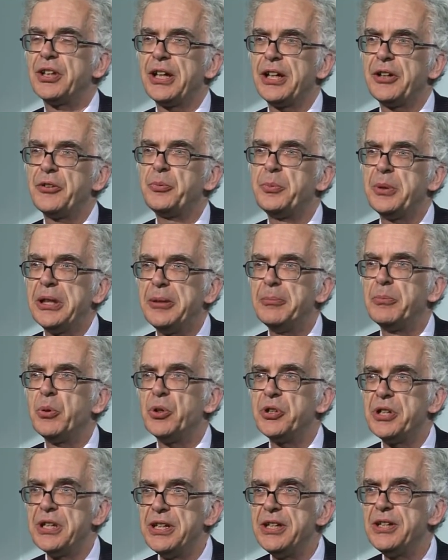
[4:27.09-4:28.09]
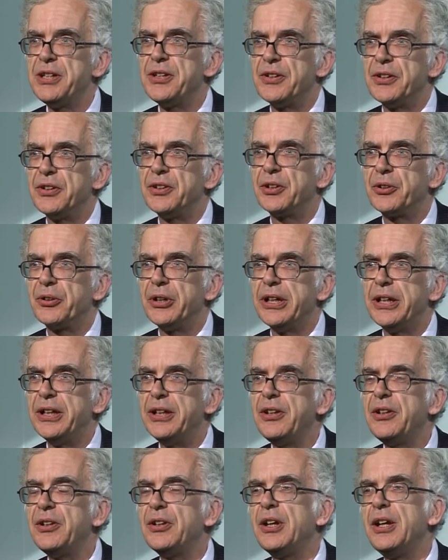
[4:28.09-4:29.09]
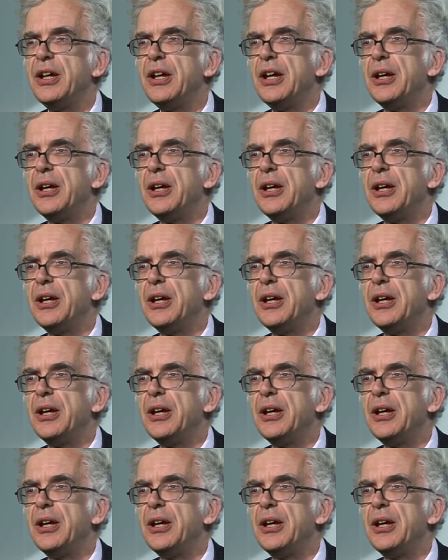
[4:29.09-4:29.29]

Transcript: have been put into the screens.